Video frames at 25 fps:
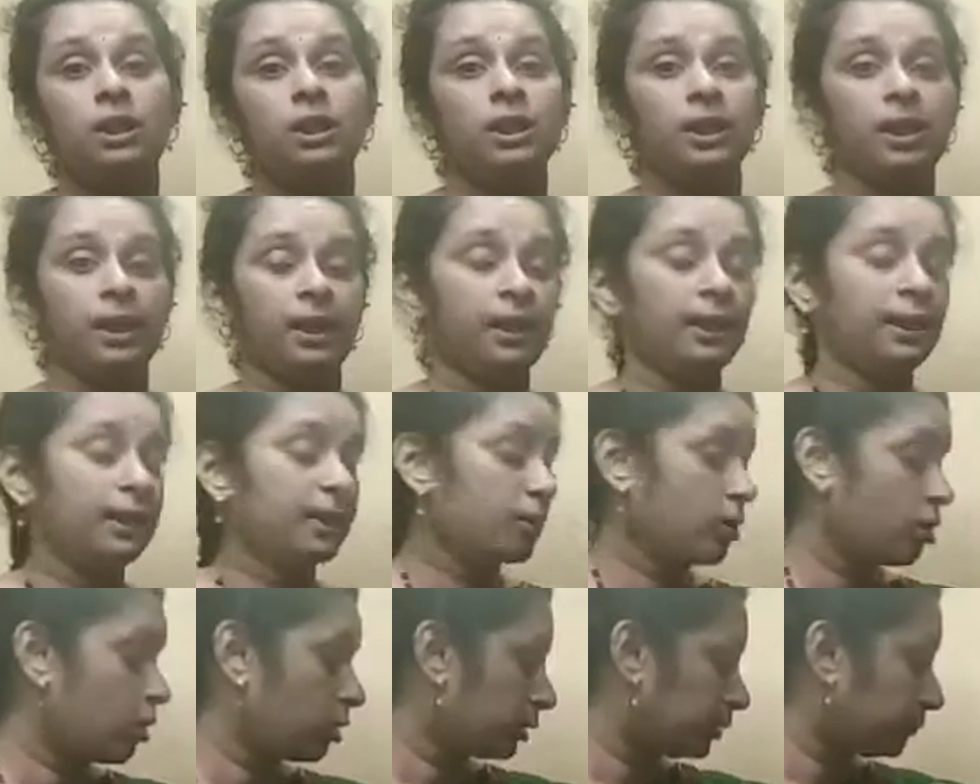
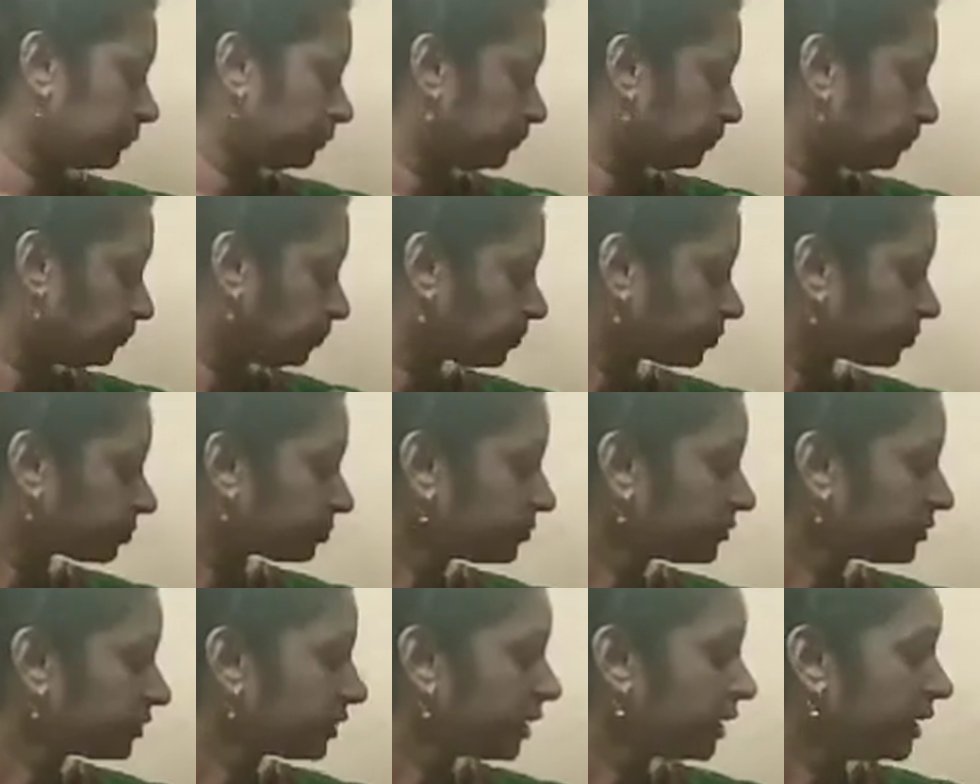Rayon.
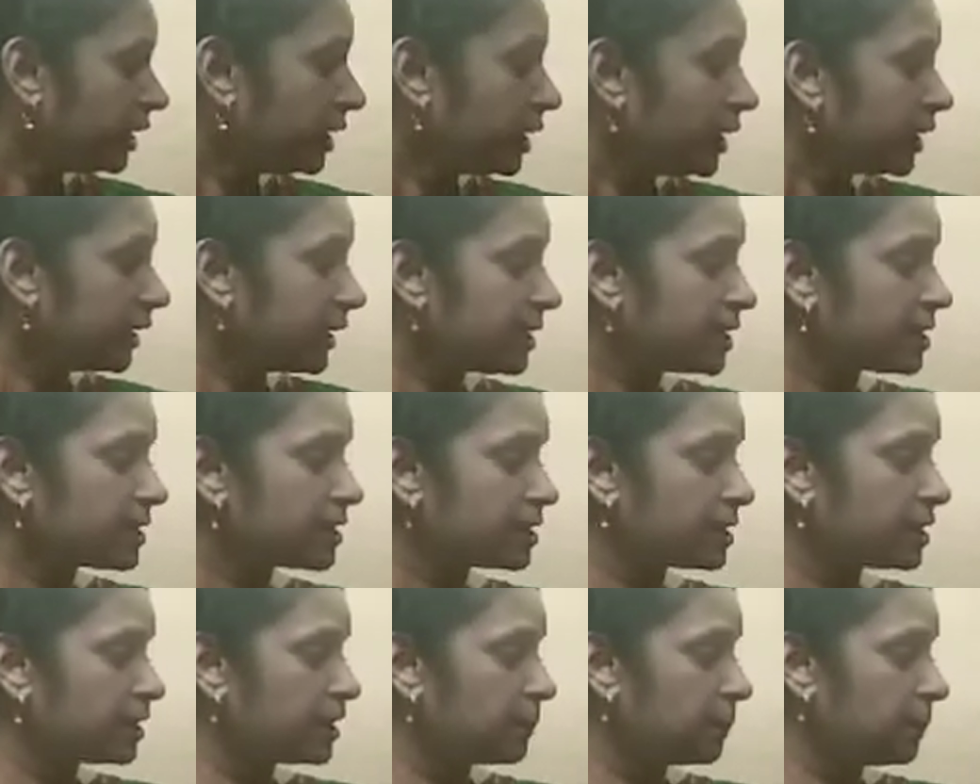It
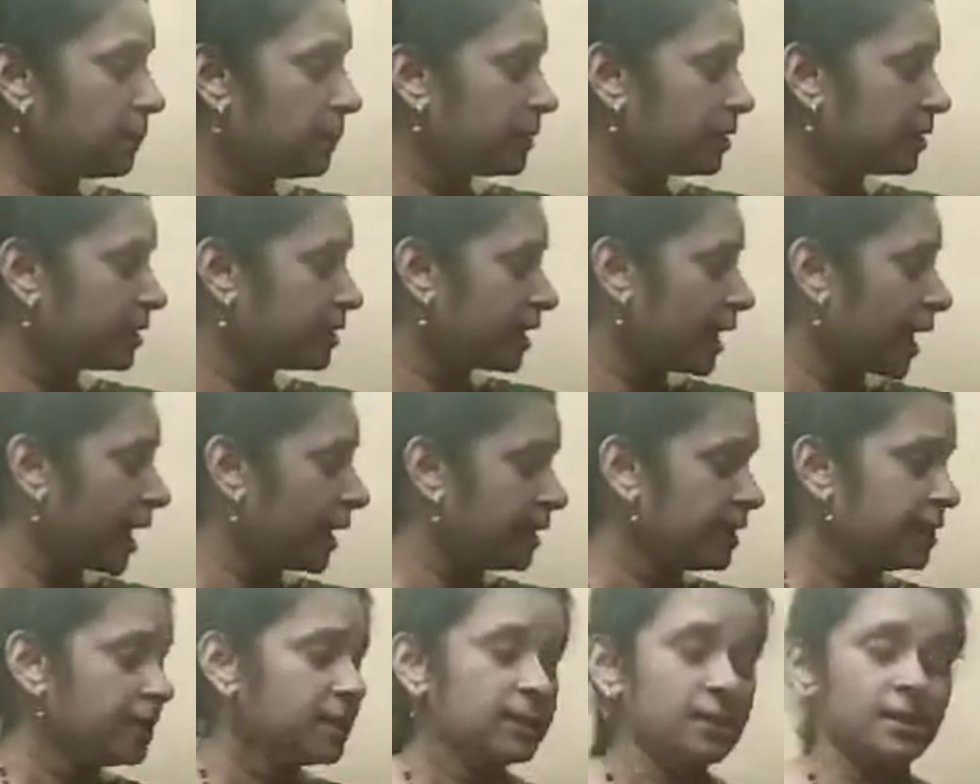is cheaper than
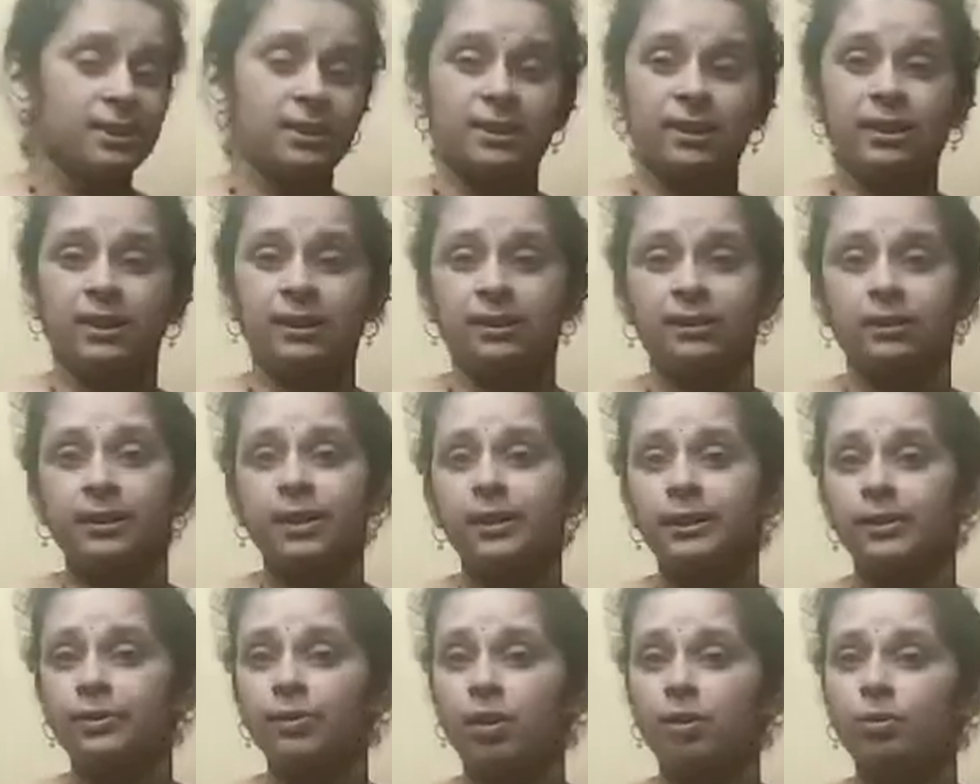silk,
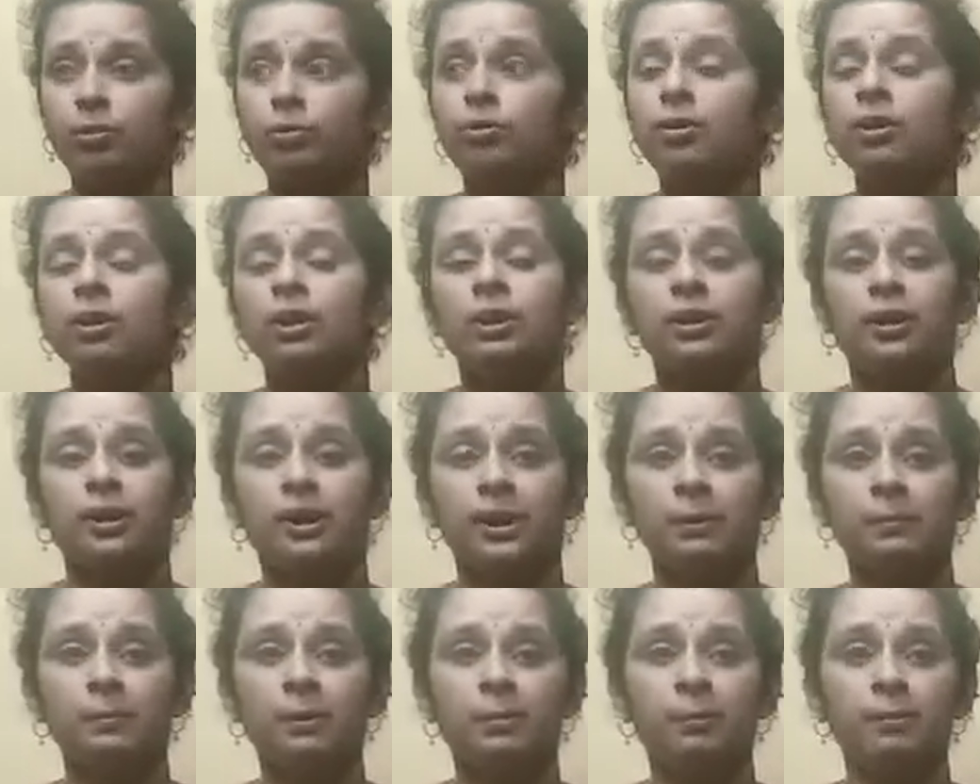that you have to
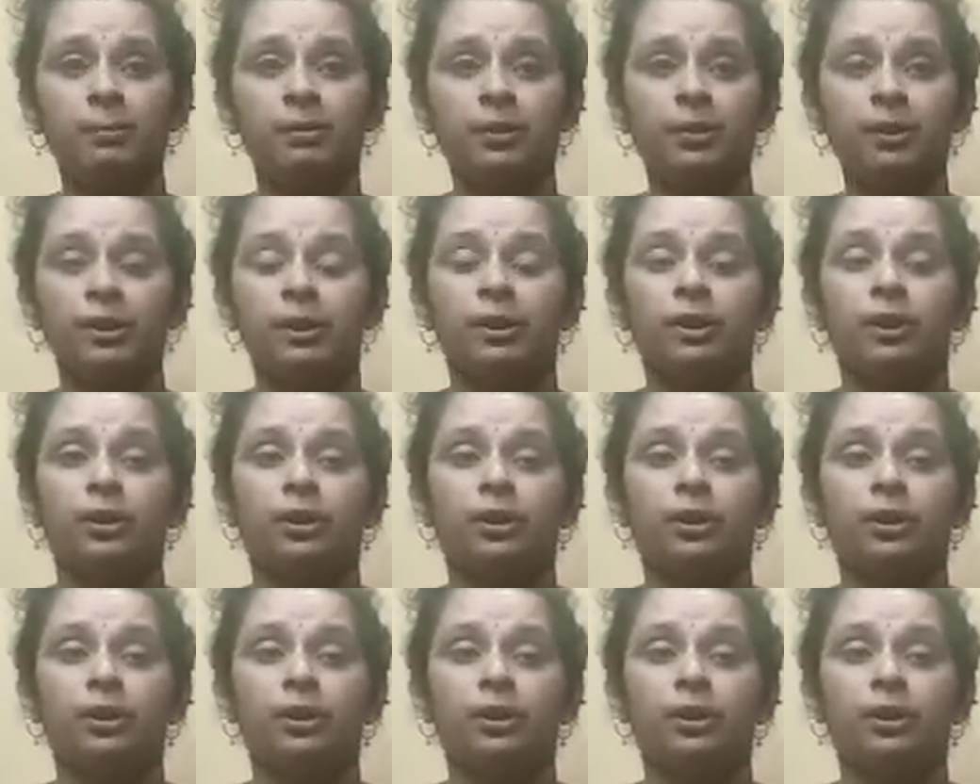remember.